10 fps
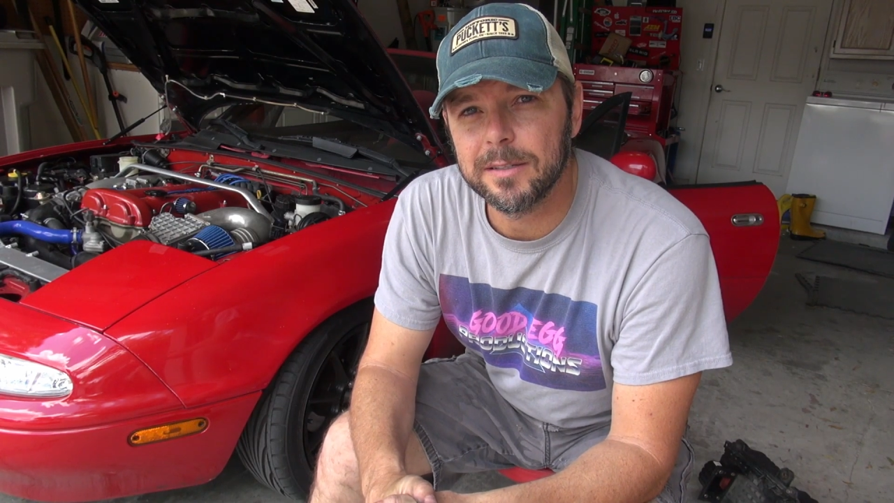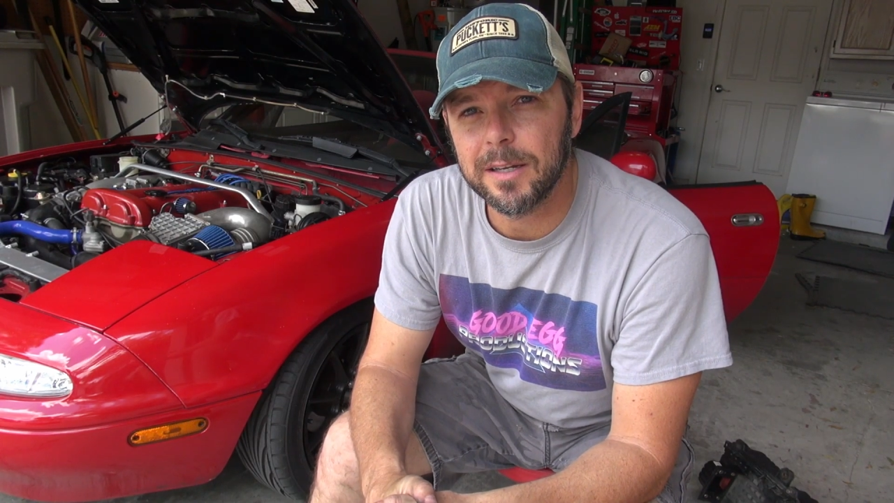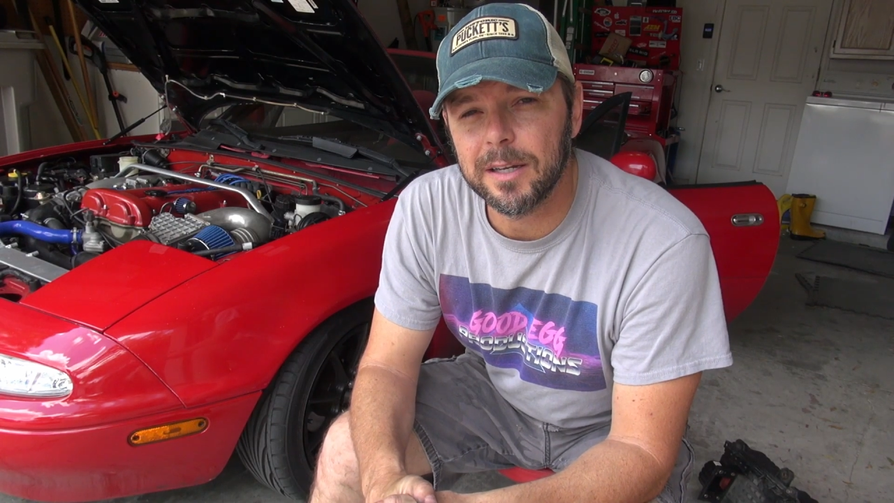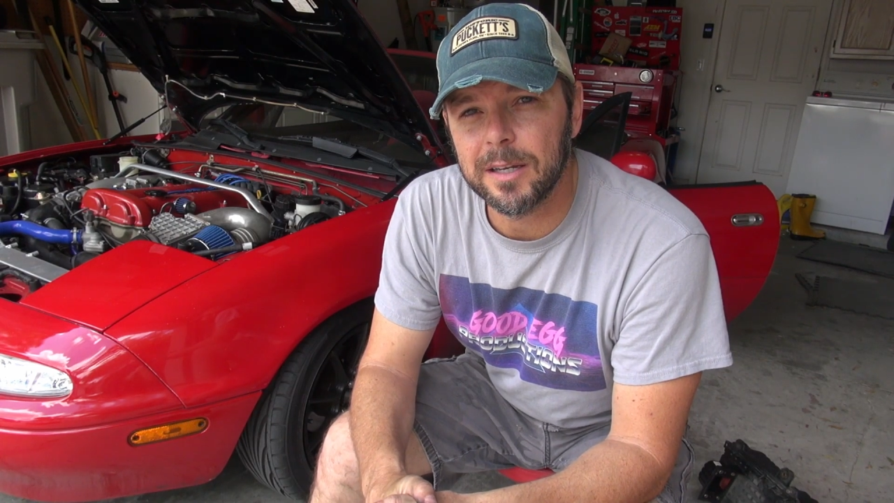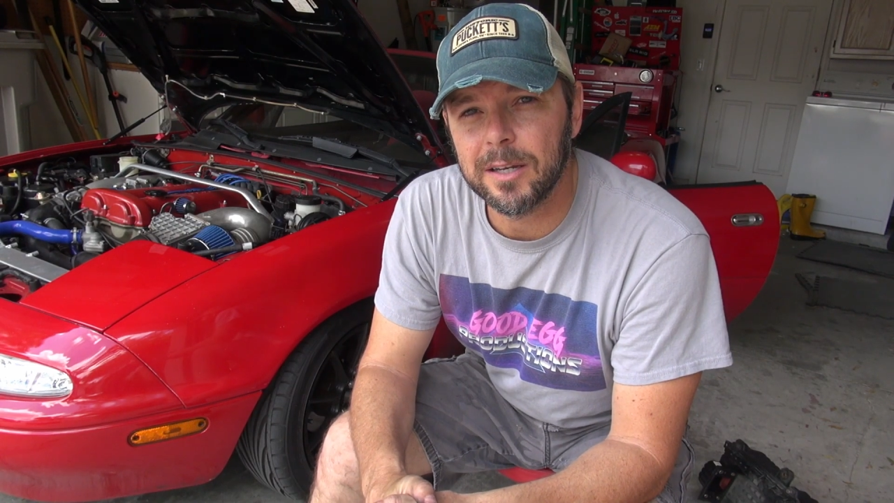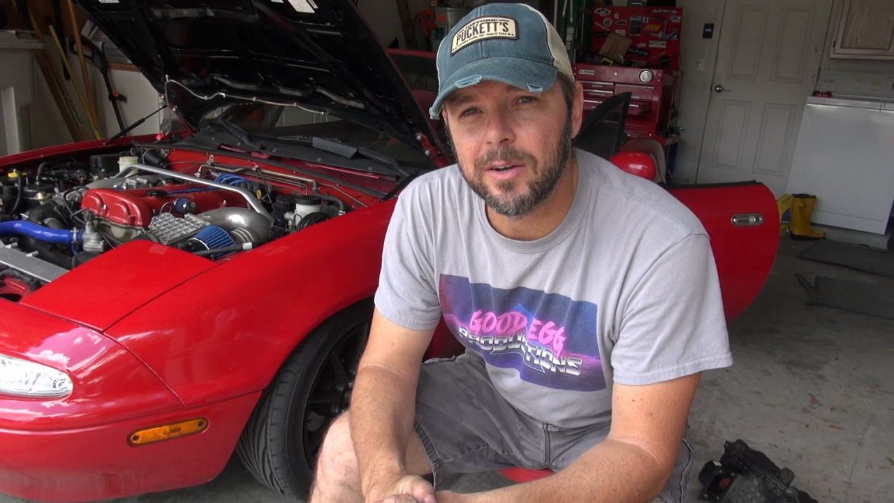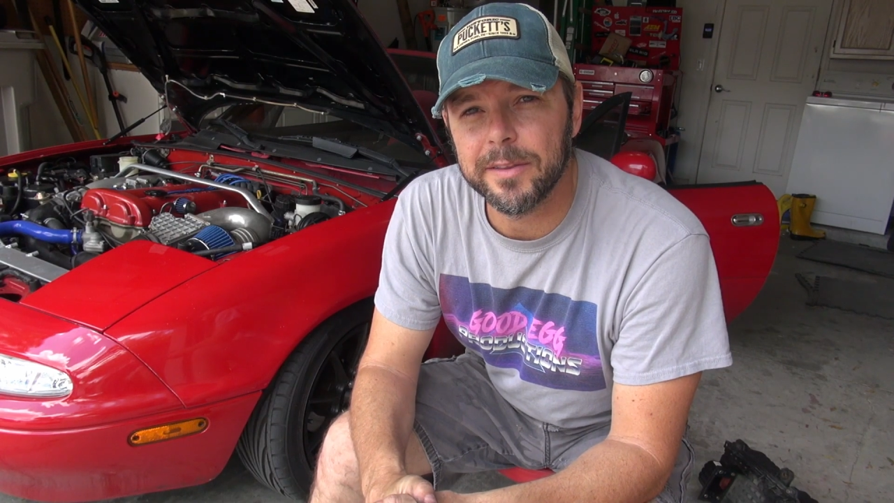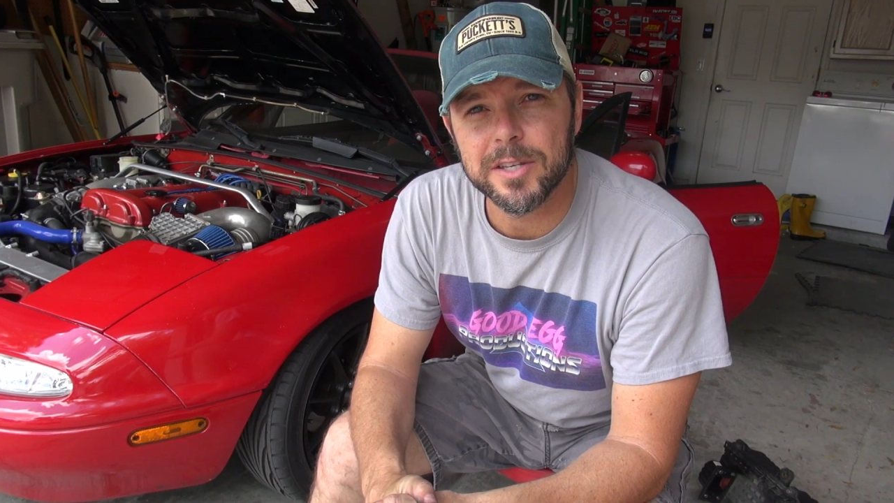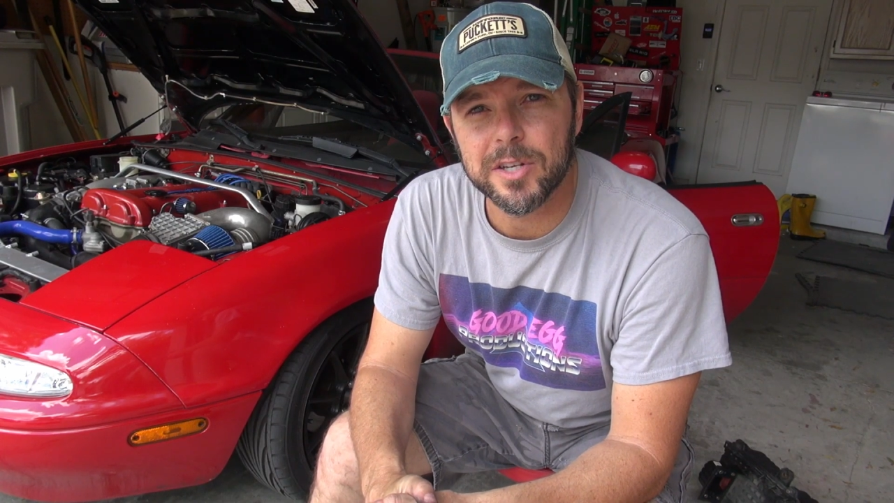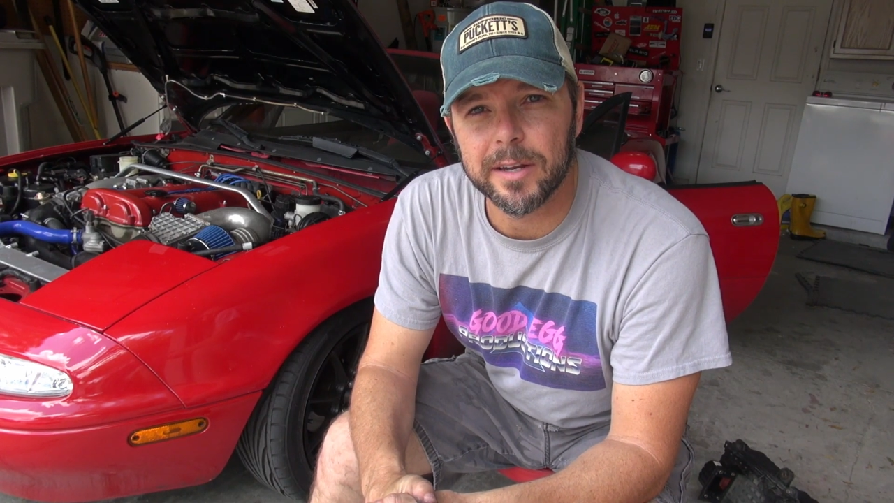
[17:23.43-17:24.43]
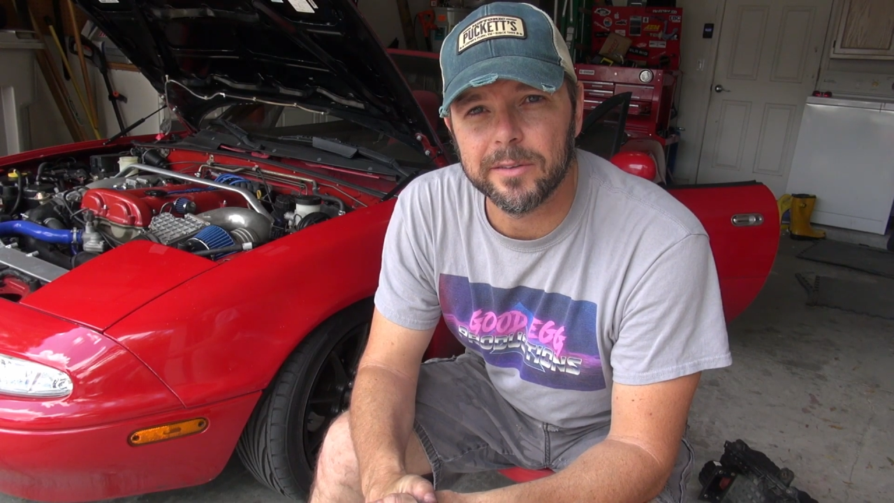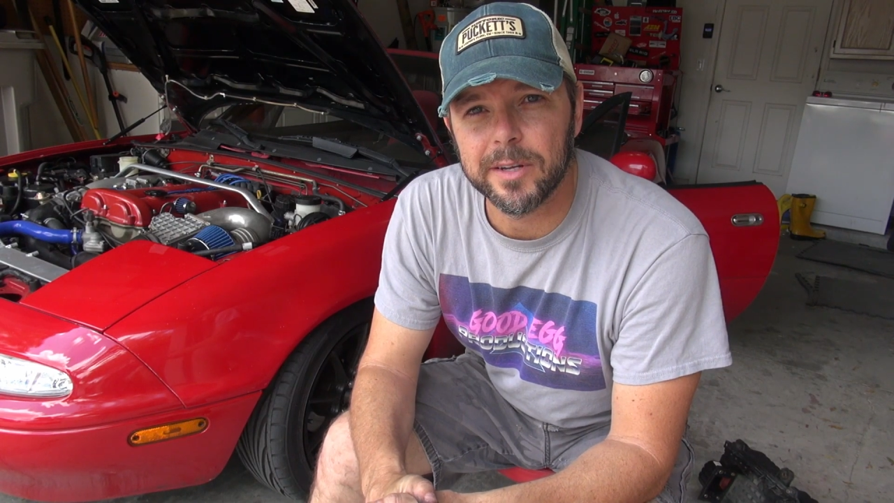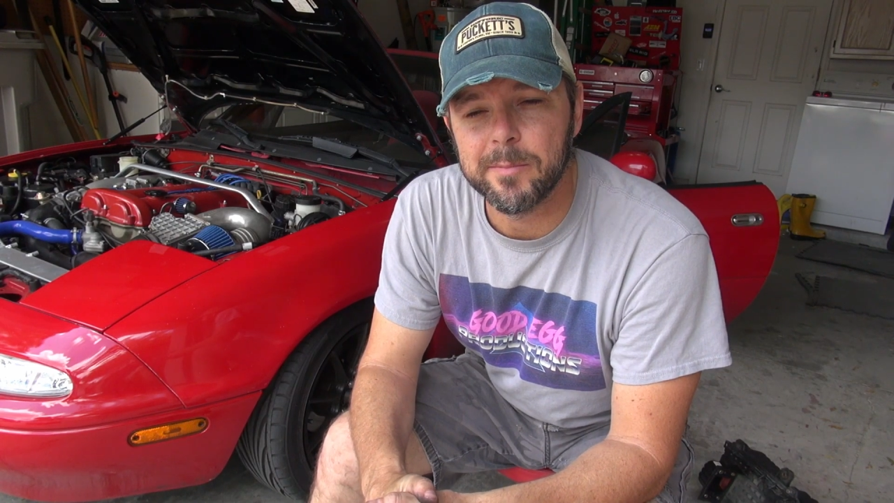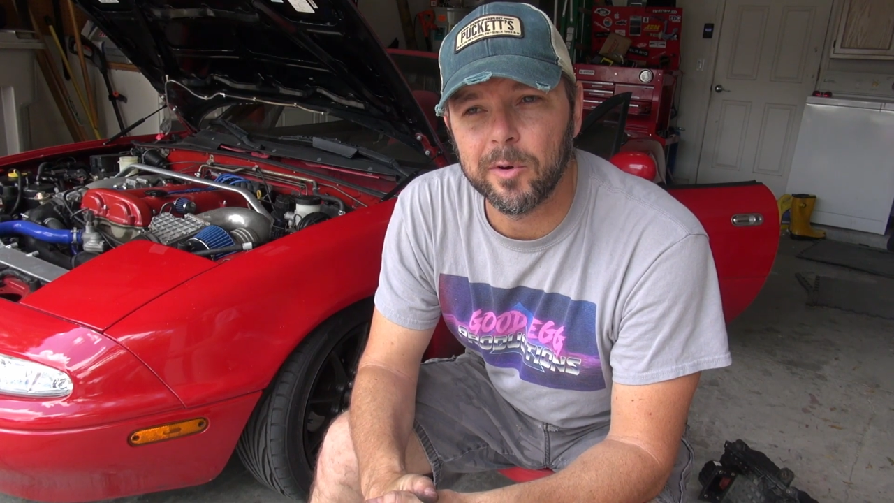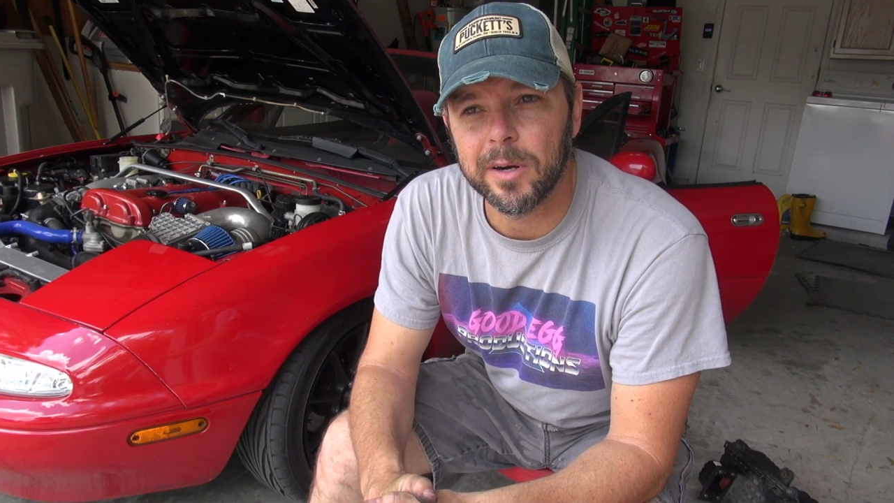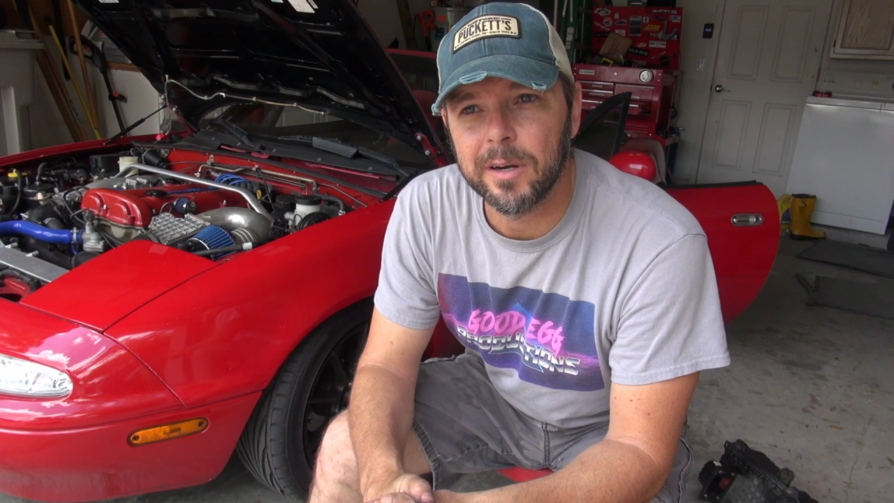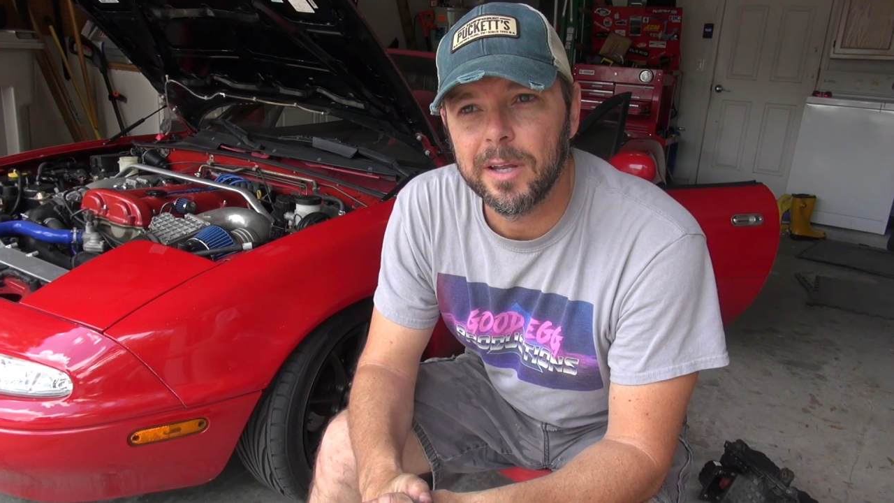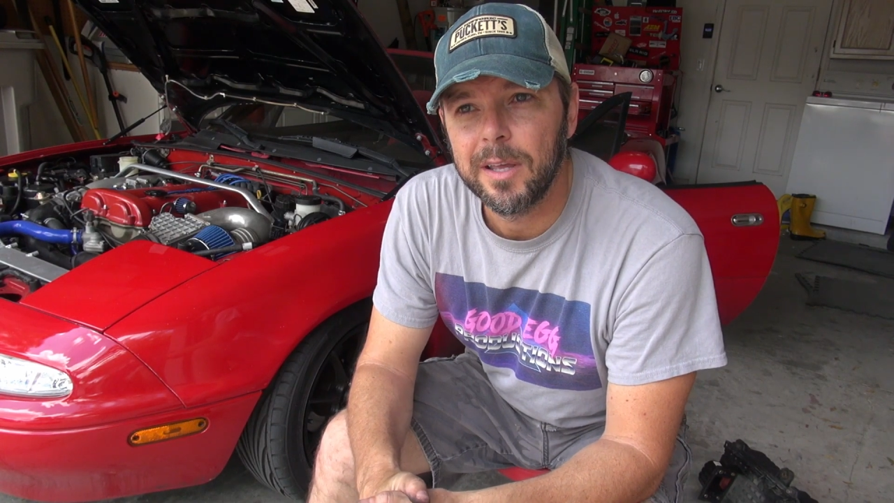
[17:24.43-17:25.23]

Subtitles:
on this channel anymore.